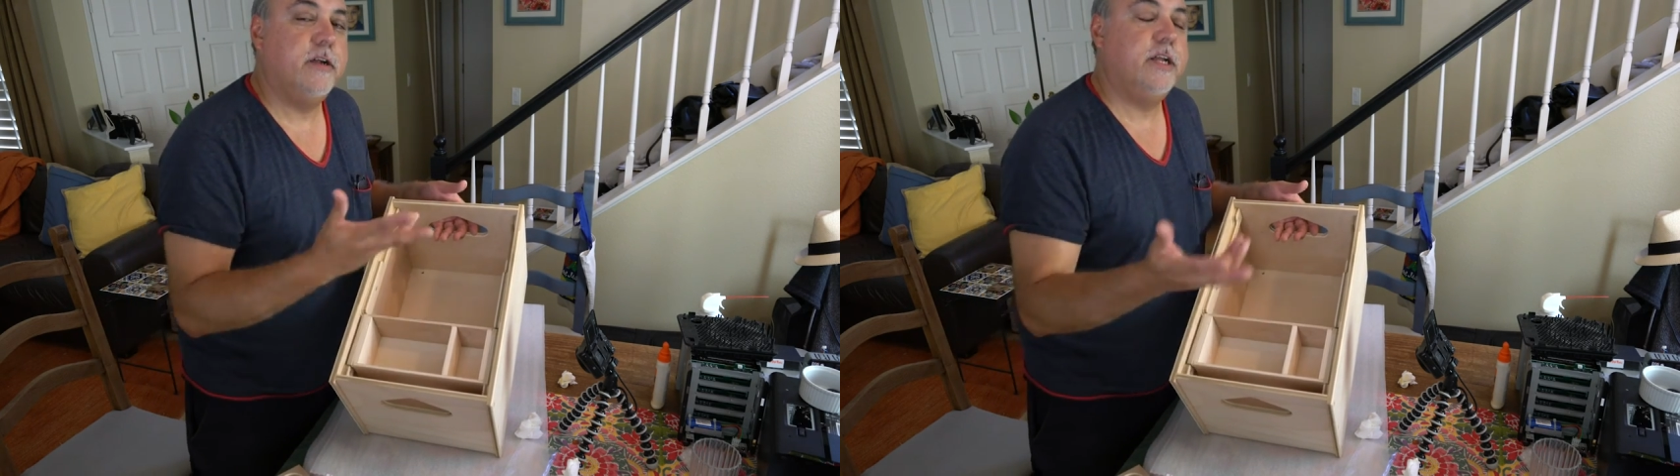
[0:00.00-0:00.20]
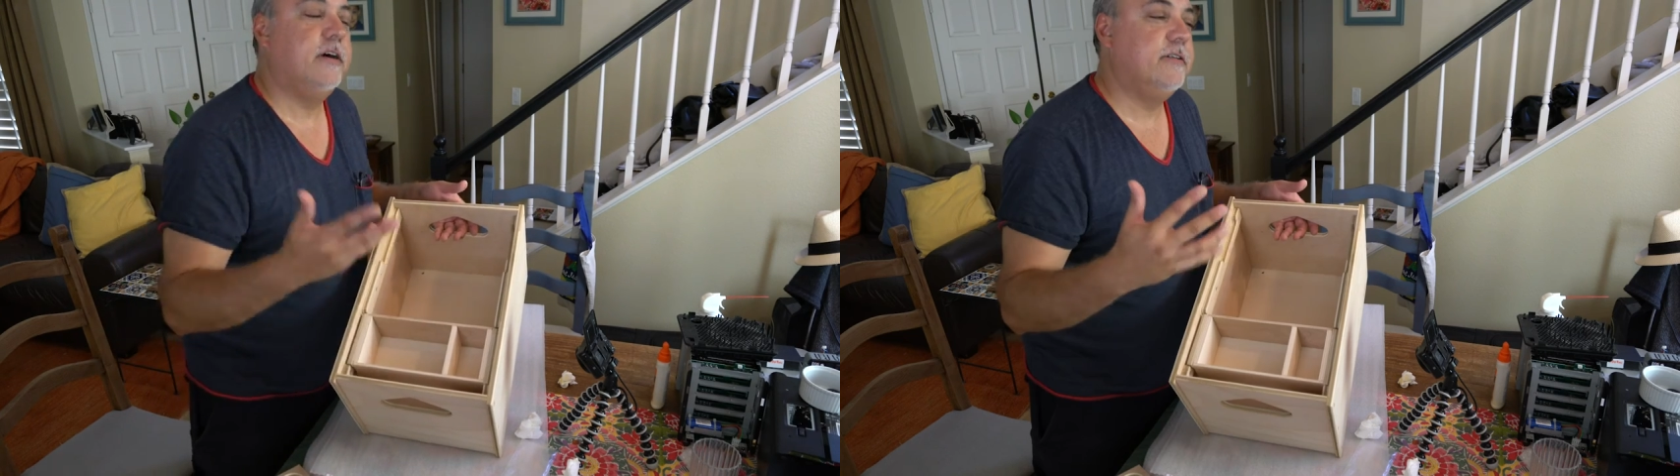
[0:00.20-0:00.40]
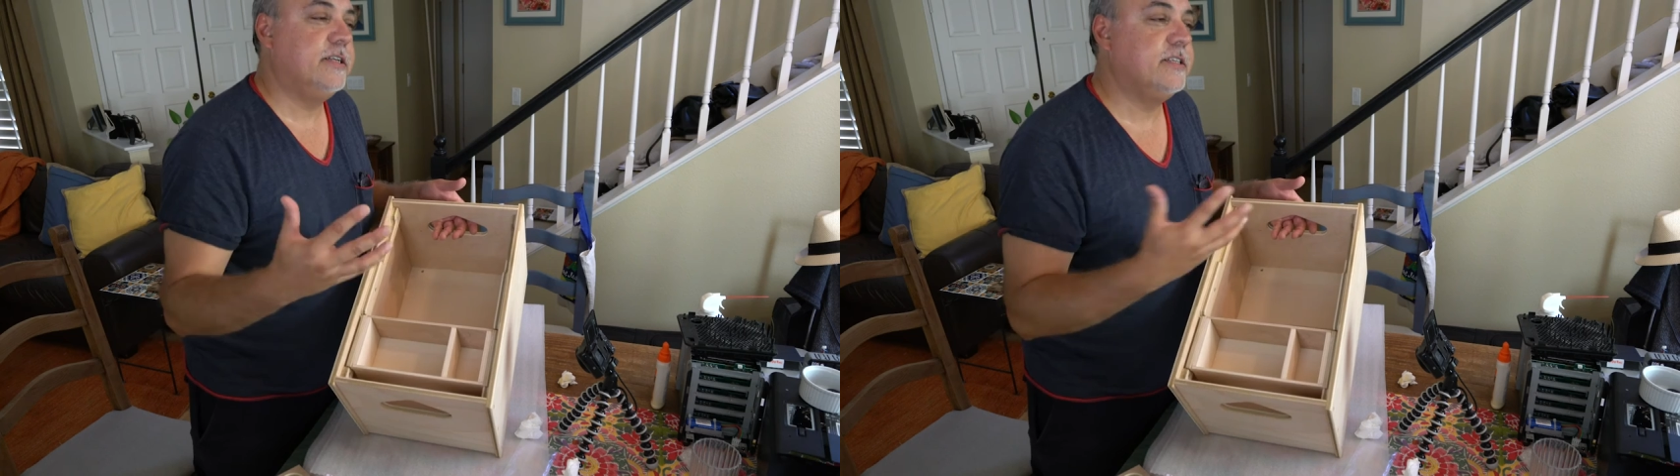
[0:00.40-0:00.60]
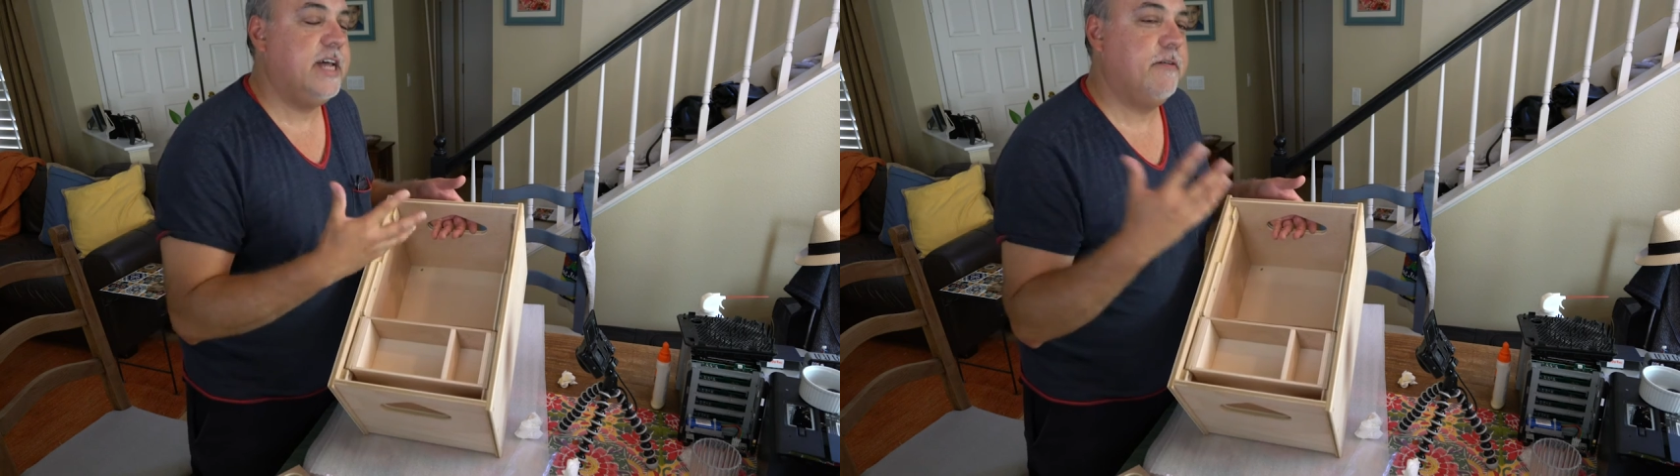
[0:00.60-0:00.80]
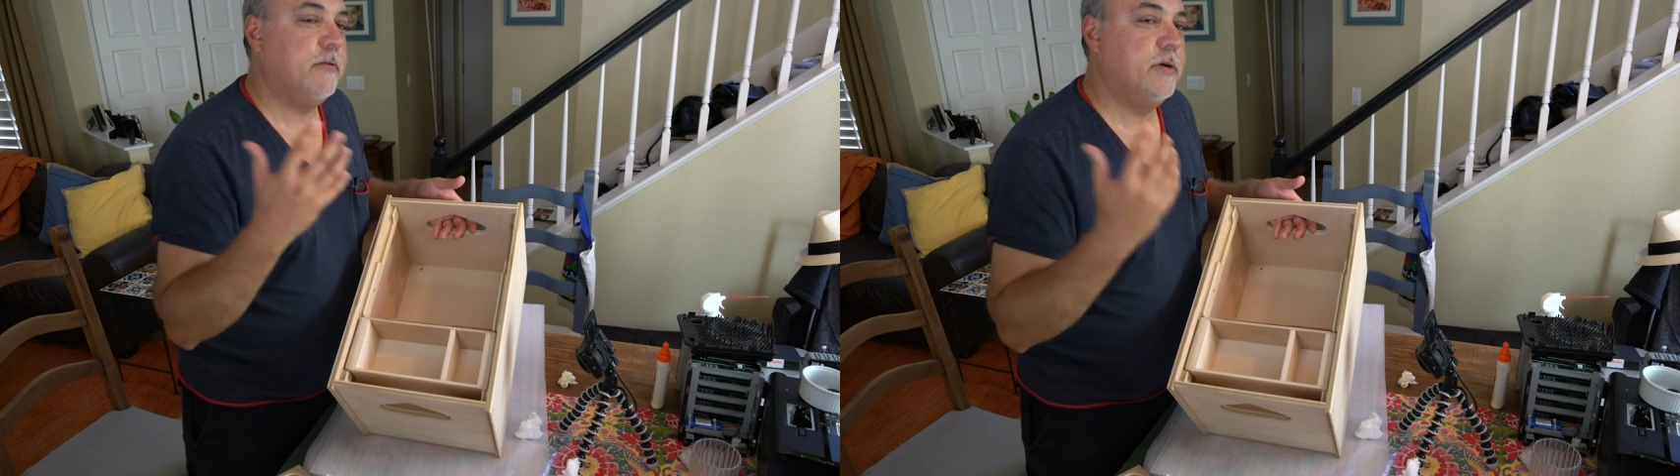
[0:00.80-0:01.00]
you know, it doesn't
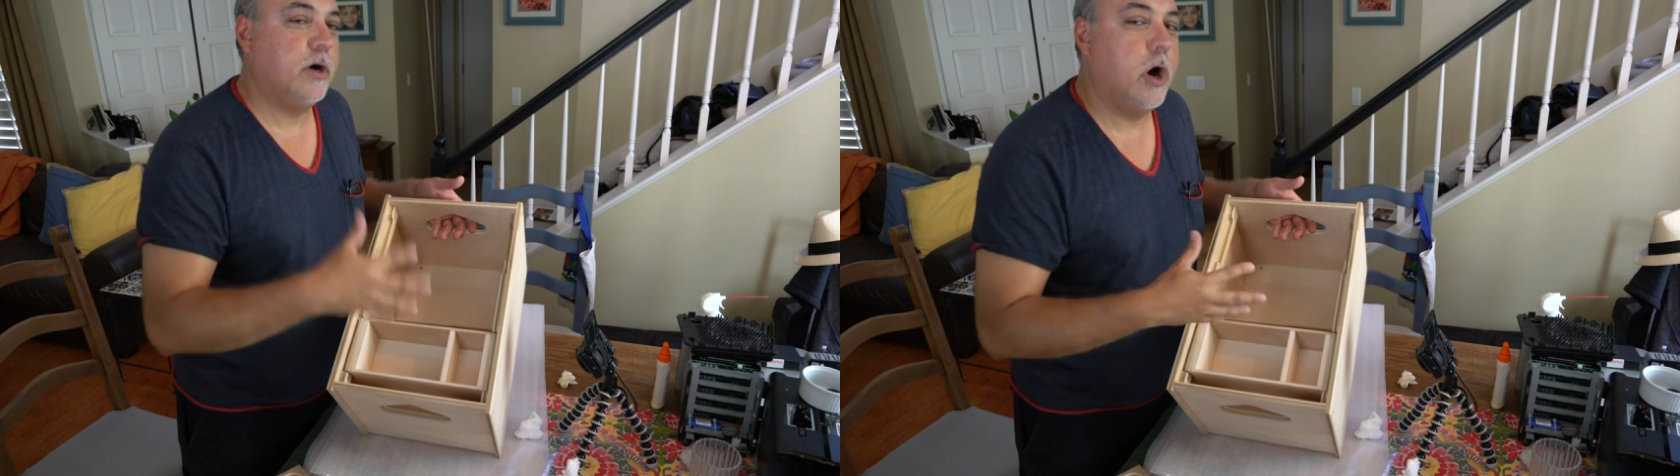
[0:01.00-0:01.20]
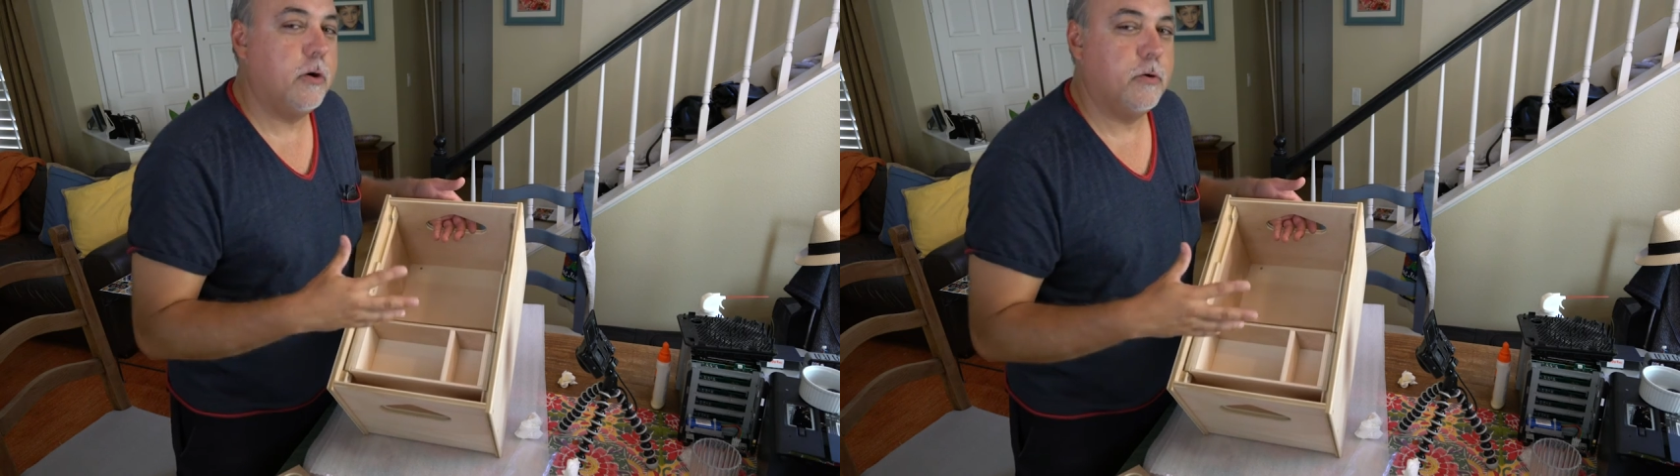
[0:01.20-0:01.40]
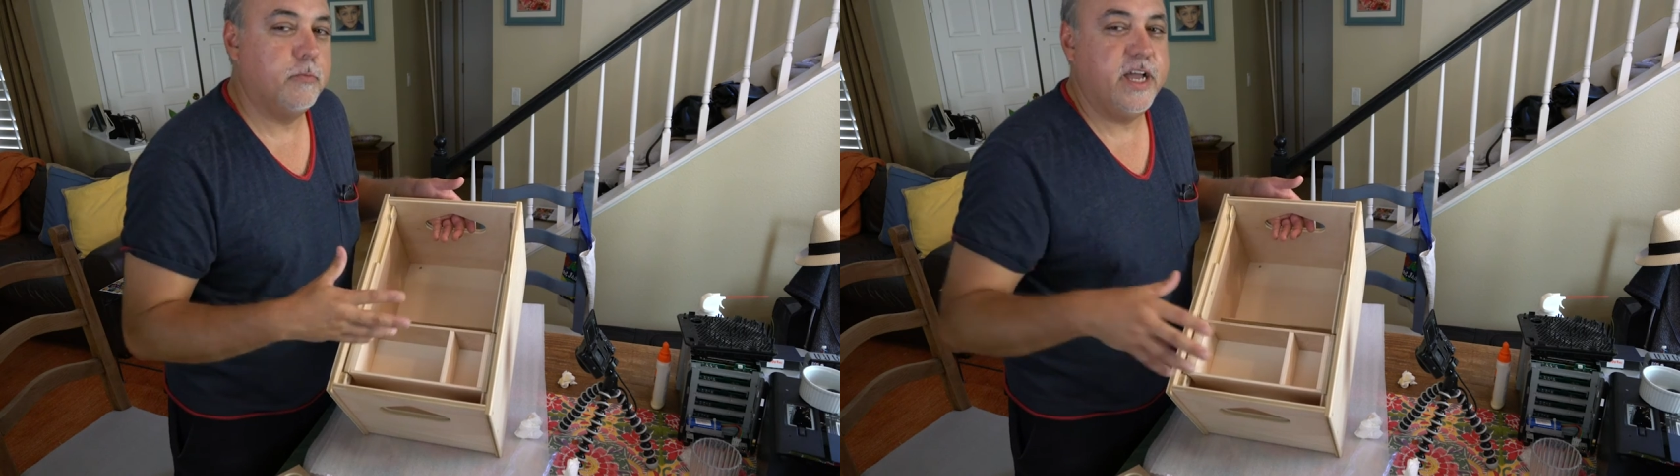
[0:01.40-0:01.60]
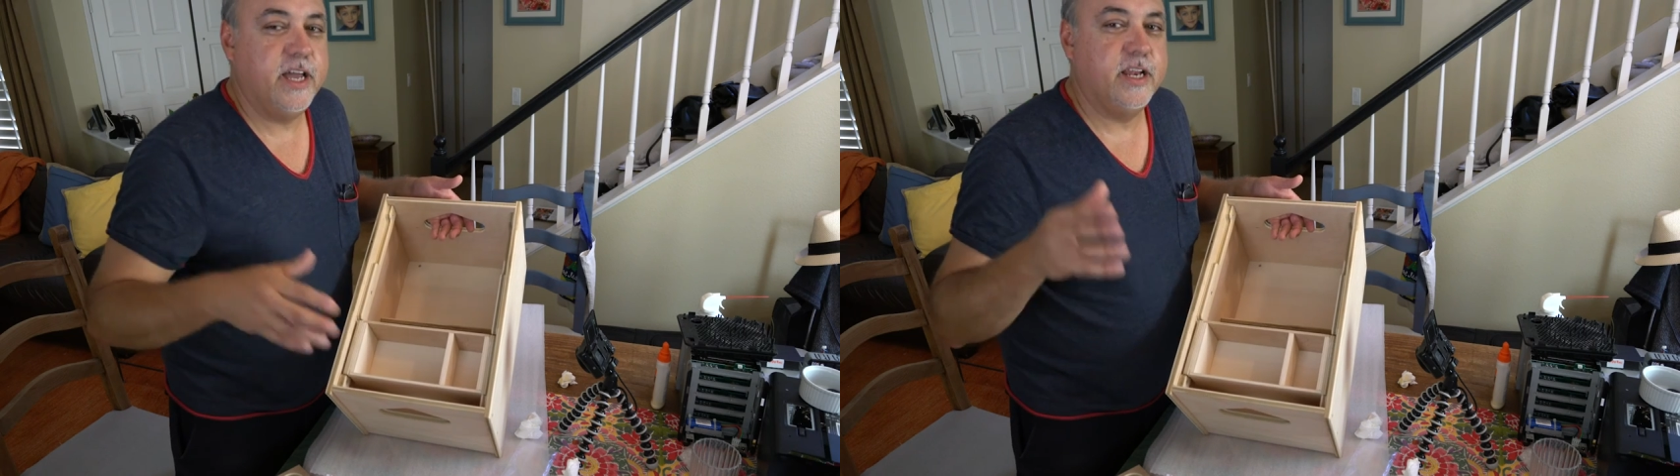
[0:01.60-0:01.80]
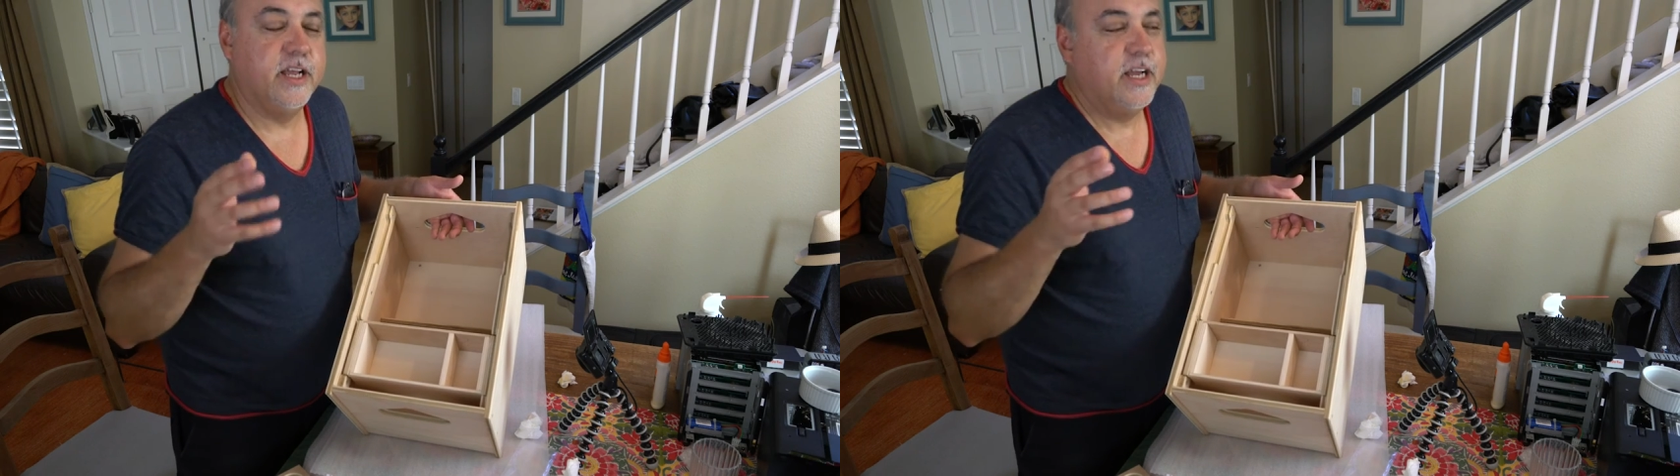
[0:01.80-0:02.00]
have a real home. And